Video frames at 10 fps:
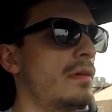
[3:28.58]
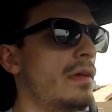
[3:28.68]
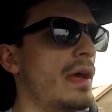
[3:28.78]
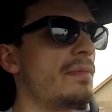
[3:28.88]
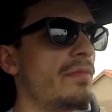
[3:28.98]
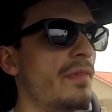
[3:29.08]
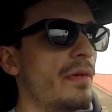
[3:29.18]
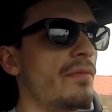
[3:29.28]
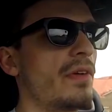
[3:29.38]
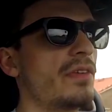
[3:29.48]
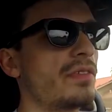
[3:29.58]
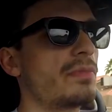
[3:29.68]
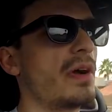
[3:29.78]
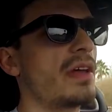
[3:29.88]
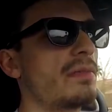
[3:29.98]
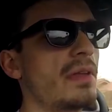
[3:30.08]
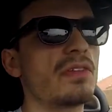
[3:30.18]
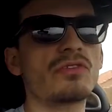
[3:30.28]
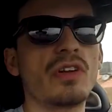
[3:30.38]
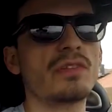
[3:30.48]
Yeah, I'm very surprised by
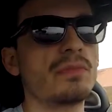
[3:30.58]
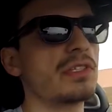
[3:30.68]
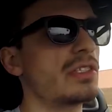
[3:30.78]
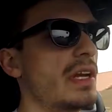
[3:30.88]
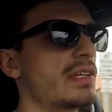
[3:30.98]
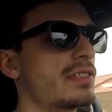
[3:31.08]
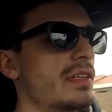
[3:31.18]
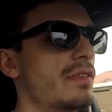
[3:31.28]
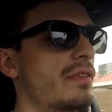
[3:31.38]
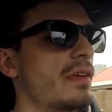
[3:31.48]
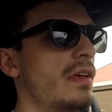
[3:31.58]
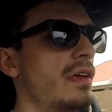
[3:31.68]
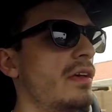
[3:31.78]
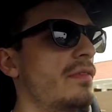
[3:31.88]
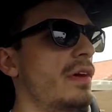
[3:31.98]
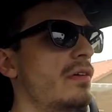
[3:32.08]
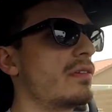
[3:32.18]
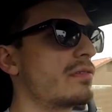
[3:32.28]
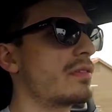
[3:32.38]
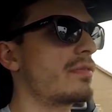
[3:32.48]
this transmission, actually. It's
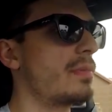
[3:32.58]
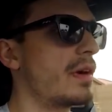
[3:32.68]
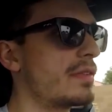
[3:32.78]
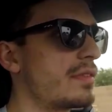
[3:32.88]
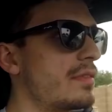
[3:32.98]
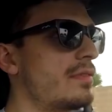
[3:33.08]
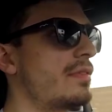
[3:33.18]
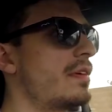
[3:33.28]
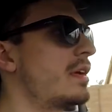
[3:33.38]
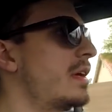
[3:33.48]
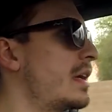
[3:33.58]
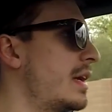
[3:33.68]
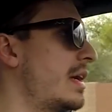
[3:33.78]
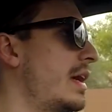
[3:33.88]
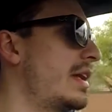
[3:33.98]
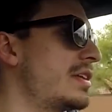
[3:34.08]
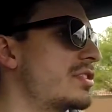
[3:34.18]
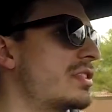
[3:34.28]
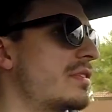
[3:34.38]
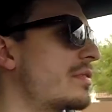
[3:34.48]
very responsive and it
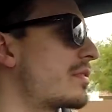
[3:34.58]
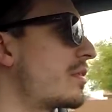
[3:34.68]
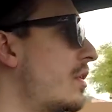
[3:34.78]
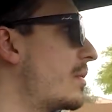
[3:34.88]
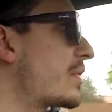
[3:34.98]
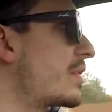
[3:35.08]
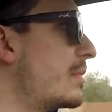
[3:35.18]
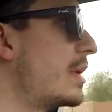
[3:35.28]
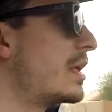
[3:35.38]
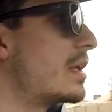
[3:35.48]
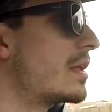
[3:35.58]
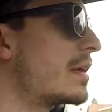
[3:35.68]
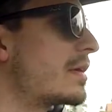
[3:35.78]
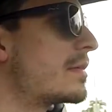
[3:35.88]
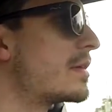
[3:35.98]
shifts almost immediately.